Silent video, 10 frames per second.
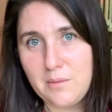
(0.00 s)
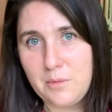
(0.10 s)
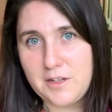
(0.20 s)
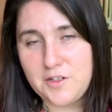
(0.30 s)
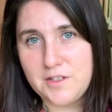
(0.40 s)

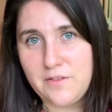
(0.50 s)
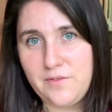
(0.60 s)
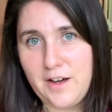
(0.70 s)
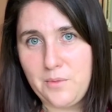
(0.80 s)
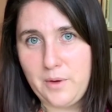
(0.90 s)
but it's just a
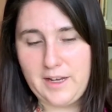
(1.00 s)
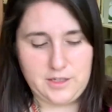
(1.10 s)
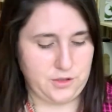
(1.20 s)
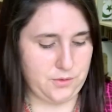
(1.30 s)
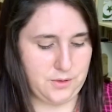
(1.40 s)
fun way
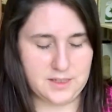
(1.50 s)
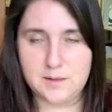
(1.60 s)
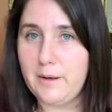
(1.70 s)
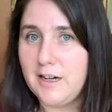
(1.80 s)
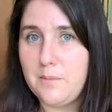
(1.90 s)
to
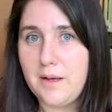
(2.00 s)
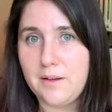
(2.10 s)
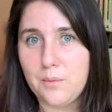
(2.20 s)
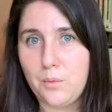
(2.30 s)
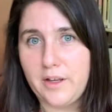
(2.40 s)

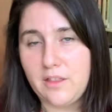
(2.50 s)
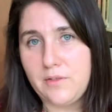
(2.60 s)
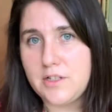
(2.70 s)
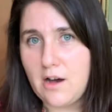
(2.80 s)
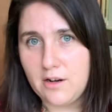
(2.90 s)
experiment with
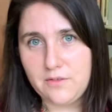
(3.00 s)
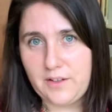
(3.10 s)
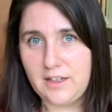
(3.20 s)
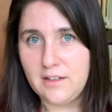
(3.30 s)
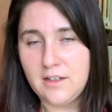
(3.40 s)

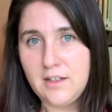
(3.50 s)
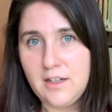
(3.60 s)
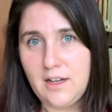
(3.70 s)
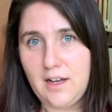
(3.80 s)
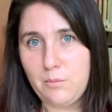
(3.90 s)
photography
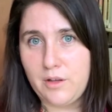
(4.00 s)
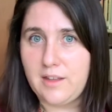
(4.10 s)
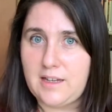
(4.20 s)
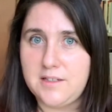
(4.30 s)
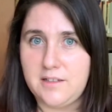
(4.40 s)
um,
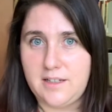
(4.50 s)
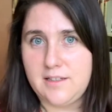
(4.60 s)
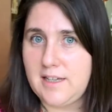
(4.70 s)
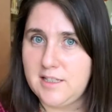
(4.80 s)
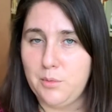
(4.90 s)
with easily
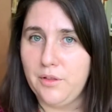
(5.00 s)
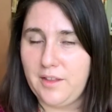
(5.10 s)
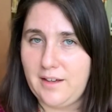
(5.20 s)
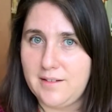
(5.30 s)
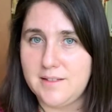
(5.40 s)
accessible
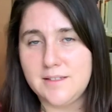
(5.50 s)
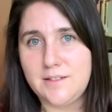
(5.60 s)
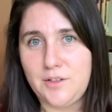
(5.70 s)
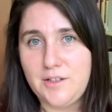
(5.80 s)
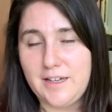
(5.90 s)
things
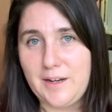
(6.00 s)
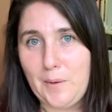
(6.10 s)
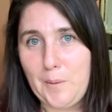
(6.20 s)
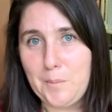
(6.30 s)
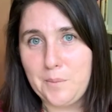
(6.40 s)
you can get at
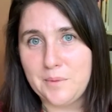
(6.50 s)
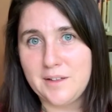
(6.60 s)
home.